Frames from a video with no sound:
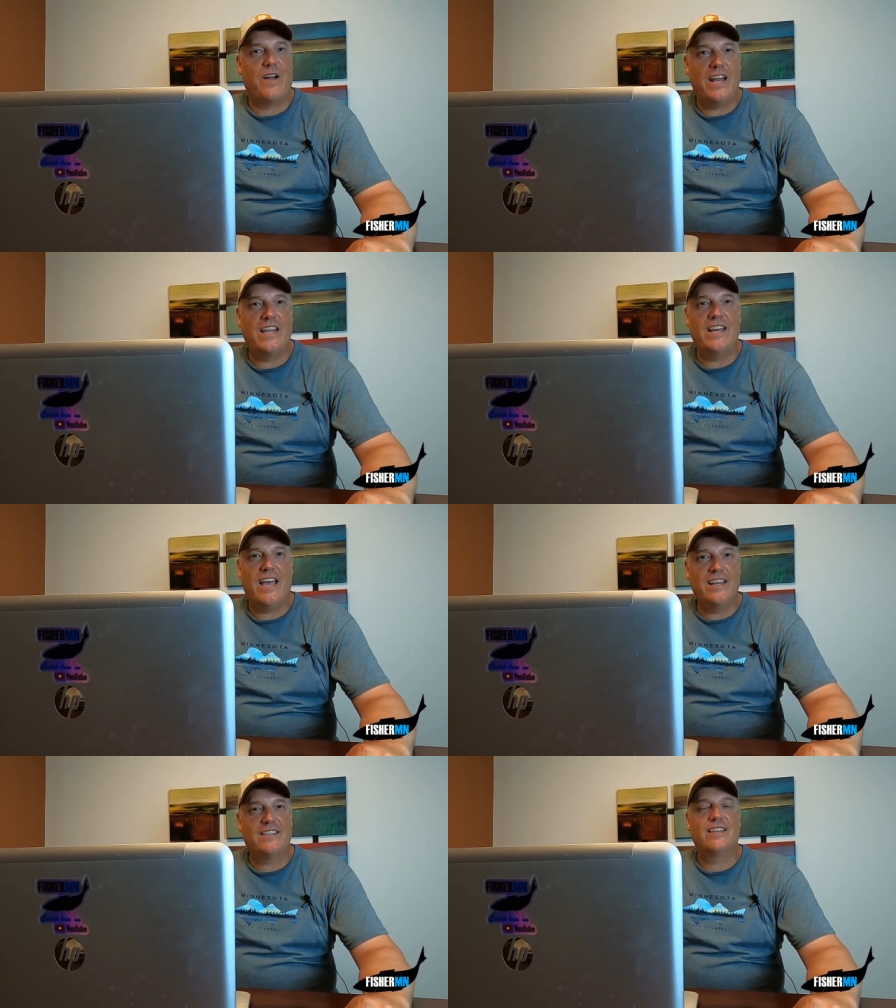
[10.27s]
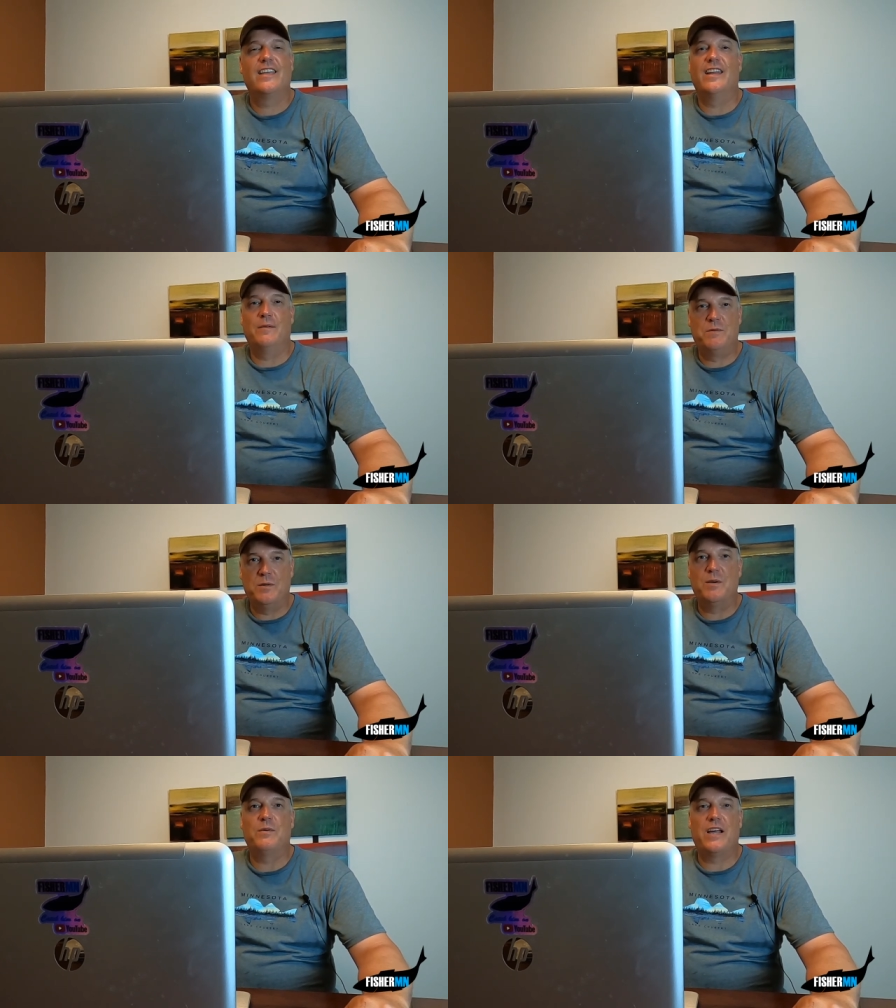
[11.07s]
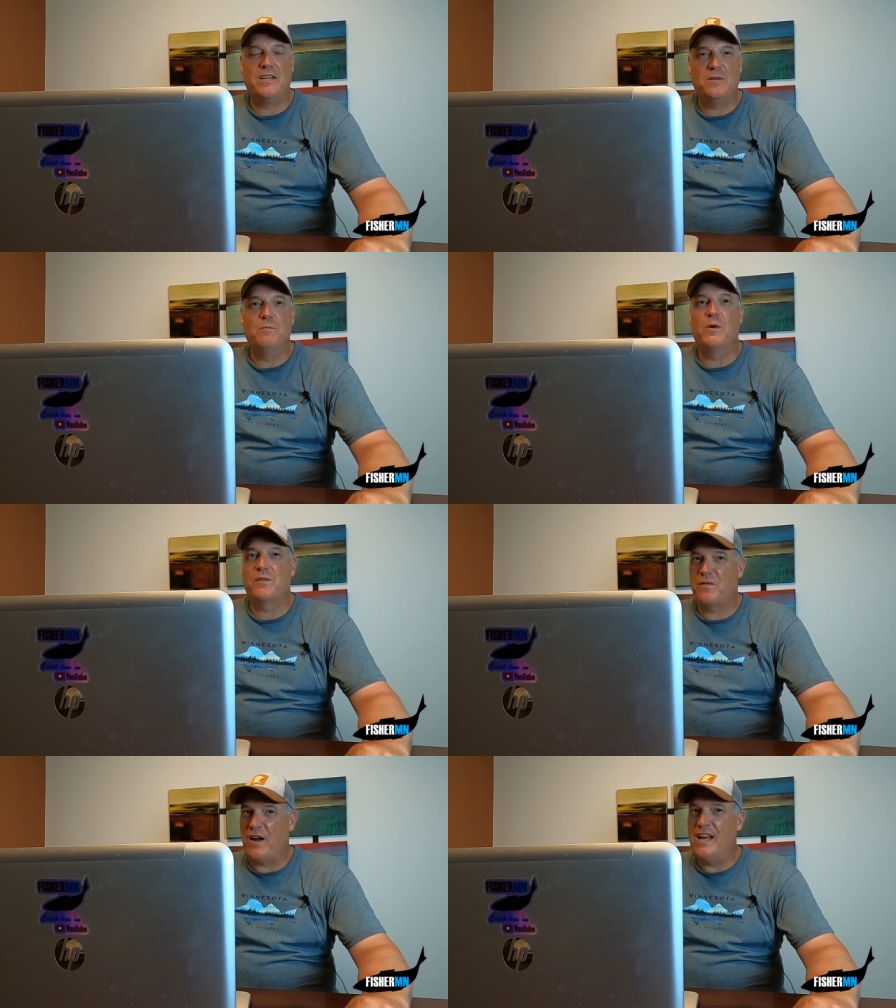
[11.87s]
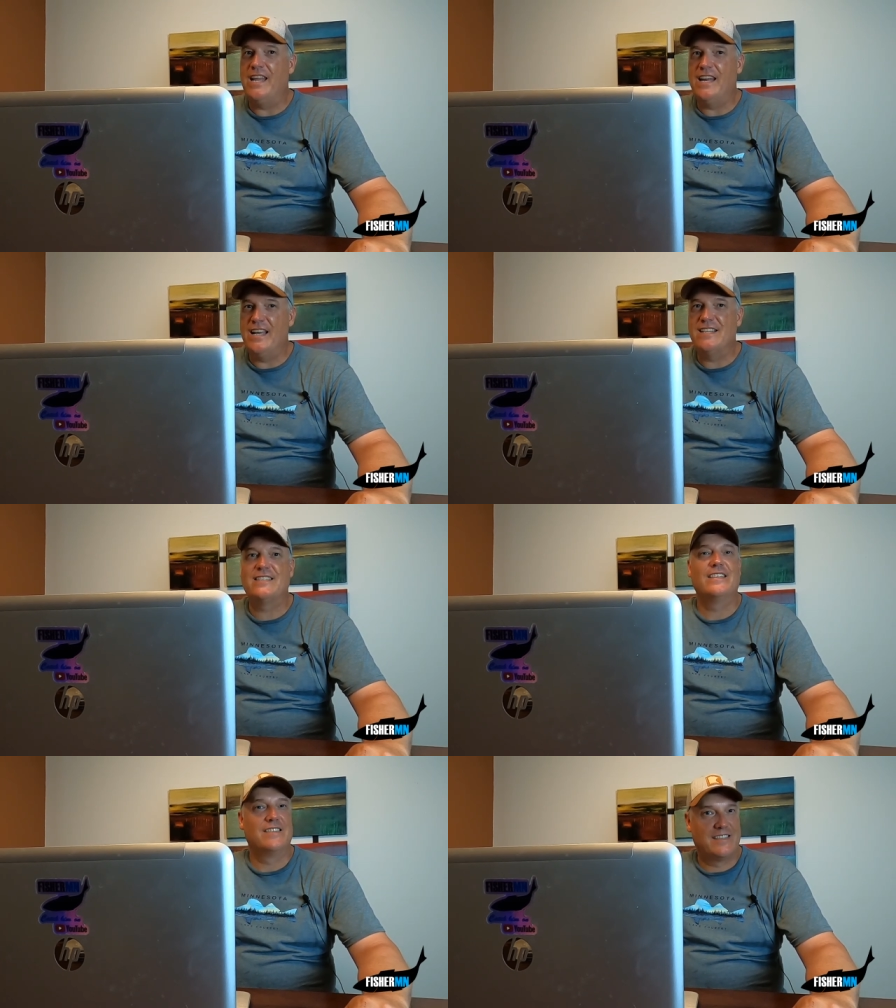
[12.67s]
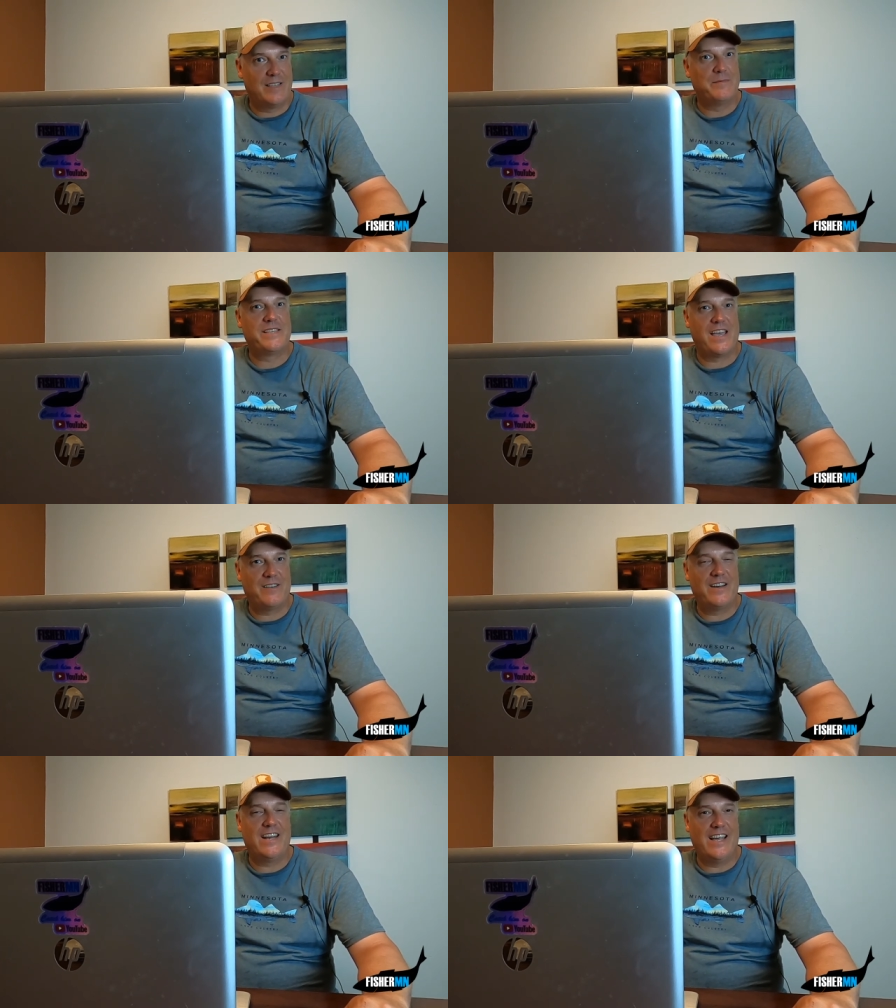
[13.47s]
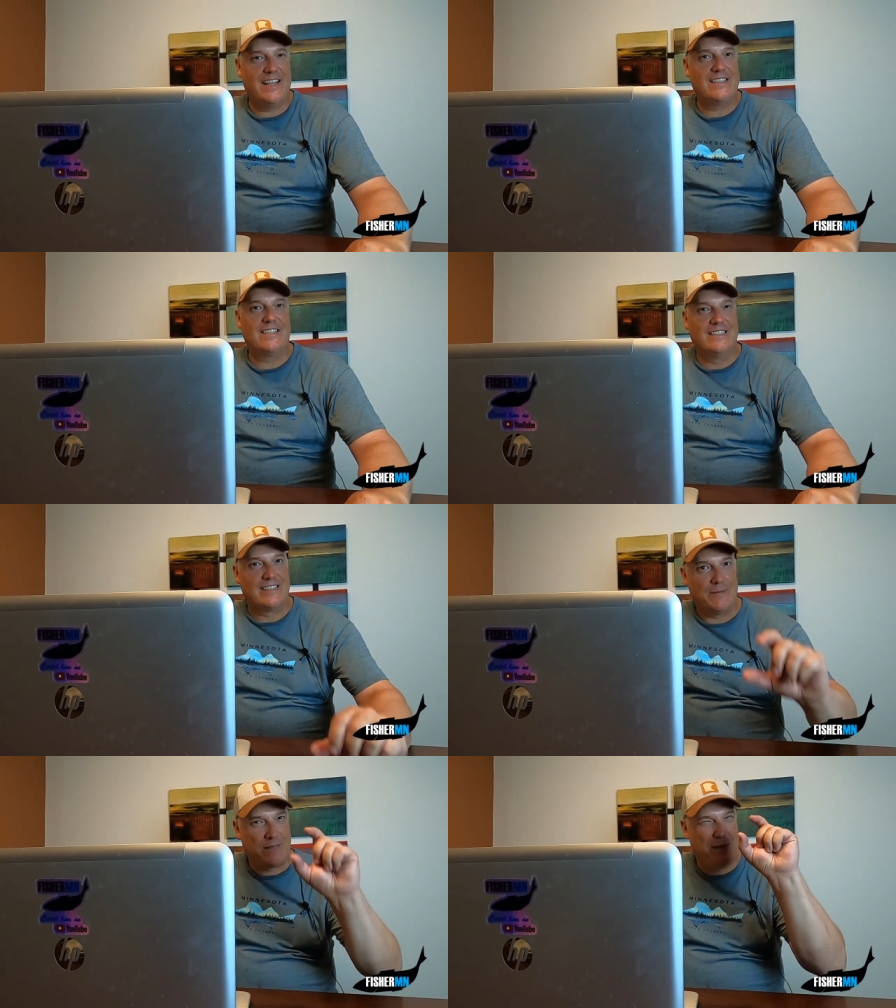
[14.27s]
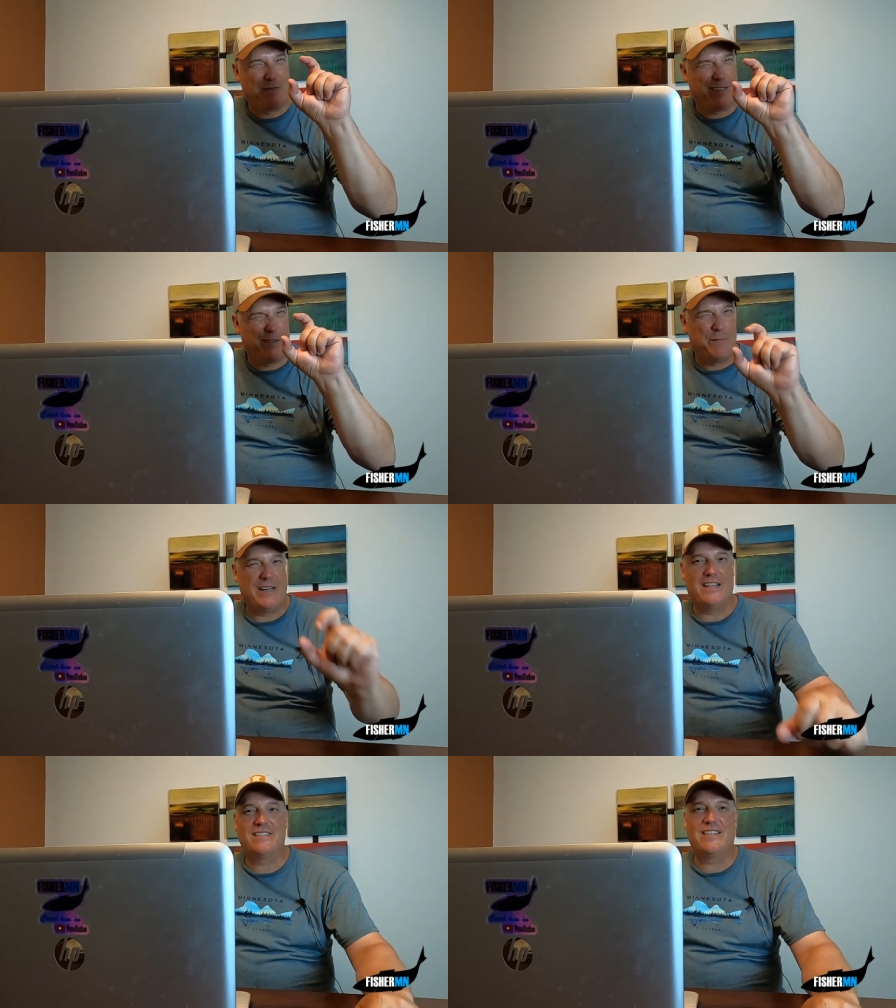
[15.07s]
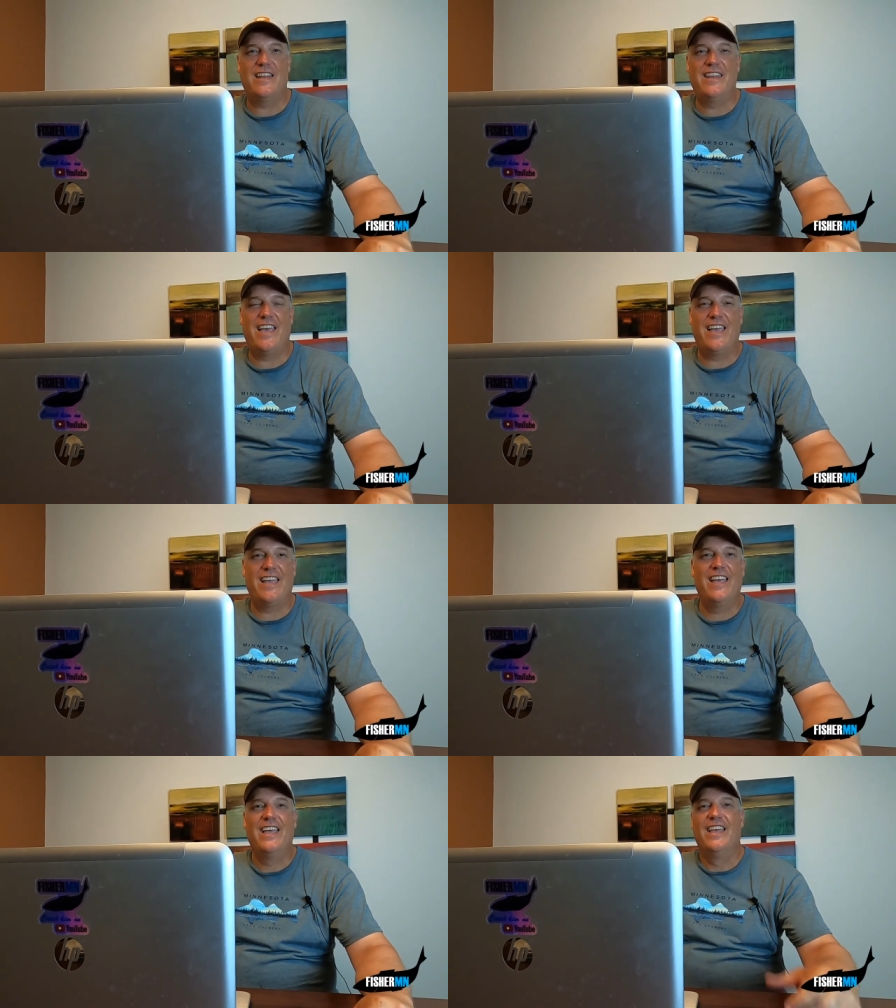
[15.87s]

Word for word: Friday night, and I'm doing what I do most Friday nights and some Saturday nights, and sometimes a little bit on Sunday.